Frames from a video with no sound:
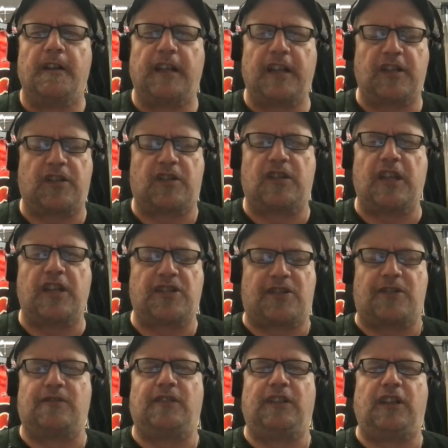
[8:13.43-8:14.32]
they
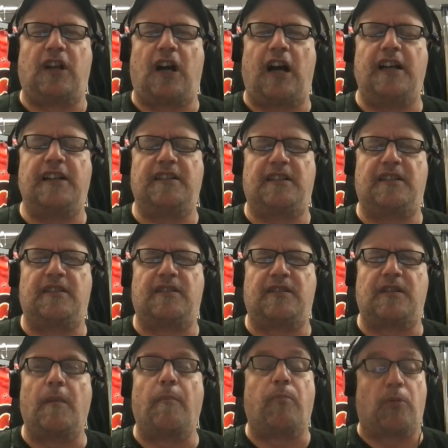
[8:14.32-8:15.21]
certainly caught
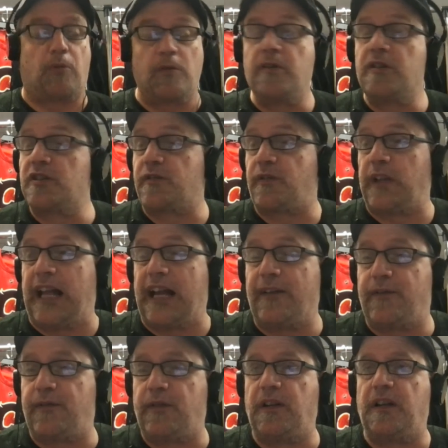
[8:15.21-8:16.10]
the Bruins
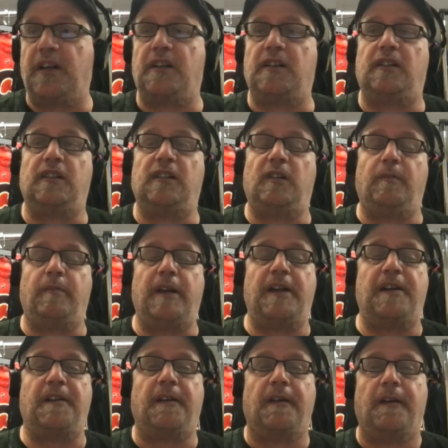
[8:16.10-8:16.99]
flat-footed a little
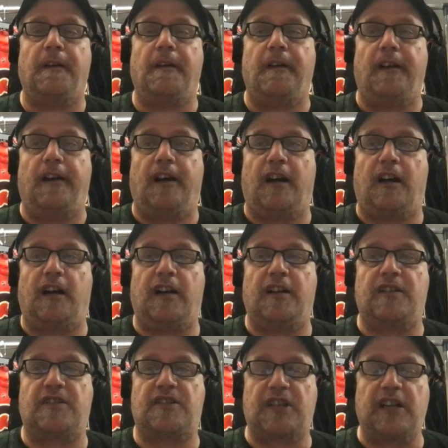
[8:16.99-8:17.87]
bit
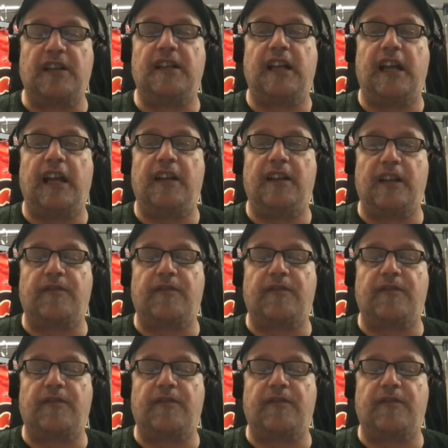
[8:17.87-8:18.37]
on Sunday.